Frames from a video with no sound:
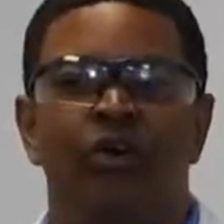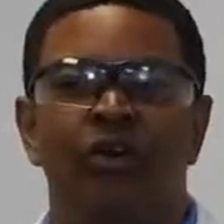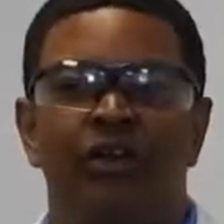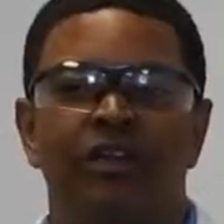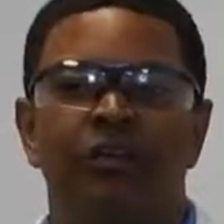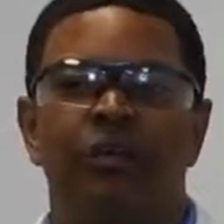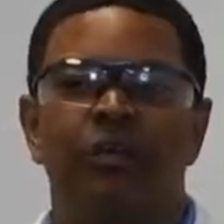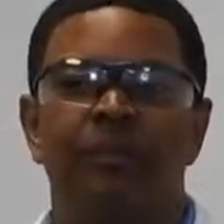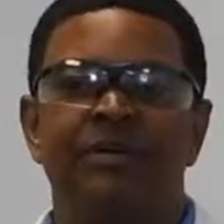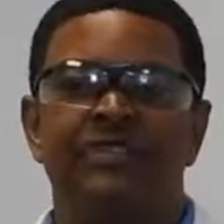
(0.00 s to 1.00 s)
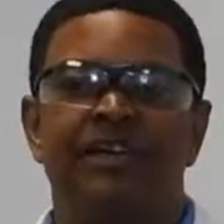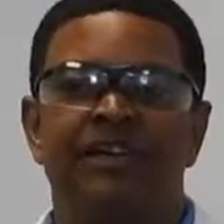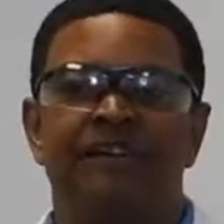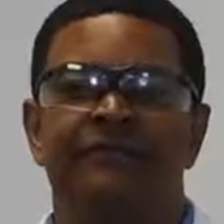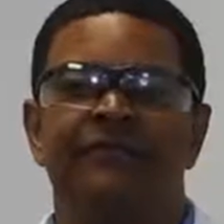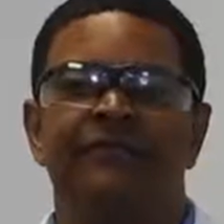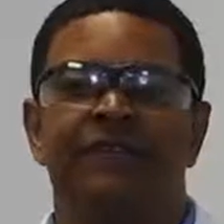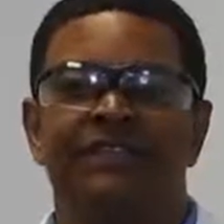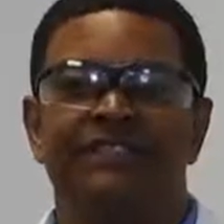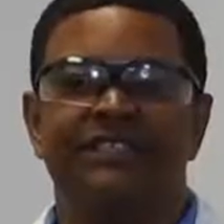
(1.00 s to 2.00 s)
or your local representative
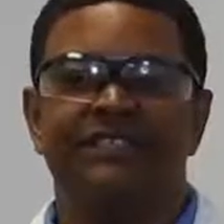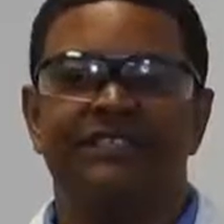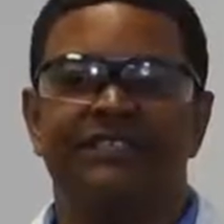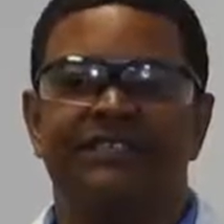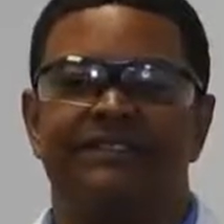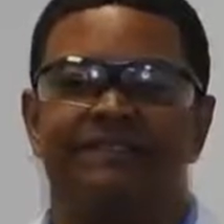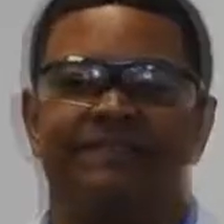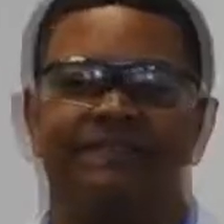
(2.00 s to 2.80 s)
for assistance.